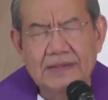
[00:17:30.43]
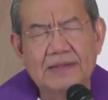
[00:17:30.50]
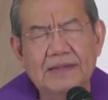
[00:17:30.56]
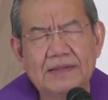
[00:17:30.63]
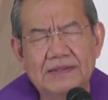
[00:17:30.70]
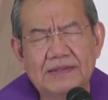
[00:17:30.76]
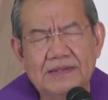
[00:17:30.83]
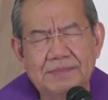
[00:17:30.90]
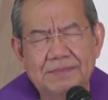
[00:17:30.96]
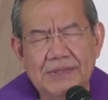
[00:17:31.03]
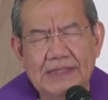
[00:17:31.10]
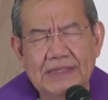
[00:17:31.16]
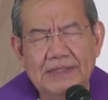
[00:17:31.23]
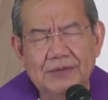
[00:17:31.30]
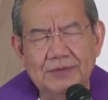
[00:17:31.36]
speak
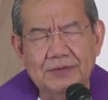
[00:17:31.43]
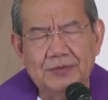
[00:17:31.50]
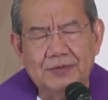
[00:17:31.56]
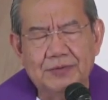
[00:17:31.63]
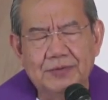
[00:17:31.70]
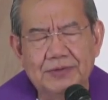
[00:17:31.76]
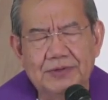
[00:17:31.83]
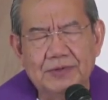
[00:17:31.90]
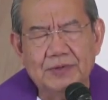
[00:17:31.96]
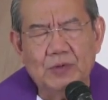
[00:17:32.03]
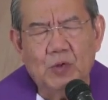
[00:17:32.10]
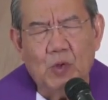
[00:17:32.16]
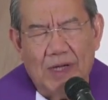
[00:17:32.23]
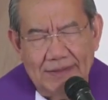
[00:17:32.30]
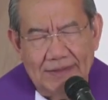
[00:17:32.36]
your truth
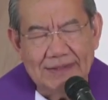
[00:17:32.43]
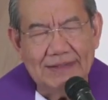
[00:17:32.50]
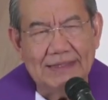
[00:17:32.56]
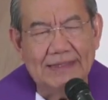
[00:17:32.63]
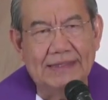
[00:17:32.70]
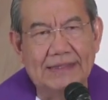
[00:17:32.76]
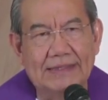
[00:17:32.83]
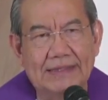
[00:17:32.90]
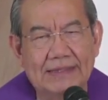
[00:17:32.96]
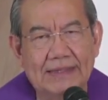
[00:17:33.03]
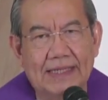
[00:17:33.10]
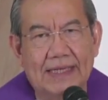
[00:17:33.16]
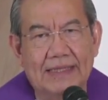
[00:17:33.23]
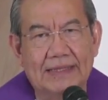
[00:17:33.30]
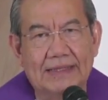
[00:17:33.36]
quietly
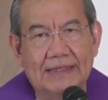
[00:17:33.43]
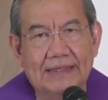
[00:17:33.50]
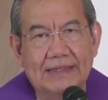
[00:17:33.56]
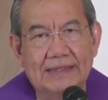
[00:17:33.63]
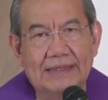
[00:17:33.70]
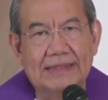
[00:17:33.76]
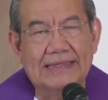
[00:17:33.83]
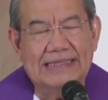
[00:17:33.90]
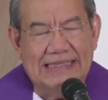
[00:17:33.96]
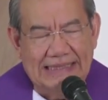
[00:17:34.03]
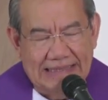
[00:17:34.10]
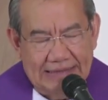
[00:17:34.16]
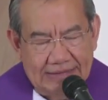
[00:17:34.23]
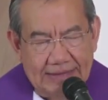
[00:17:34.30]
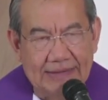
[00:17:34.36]
and clearly.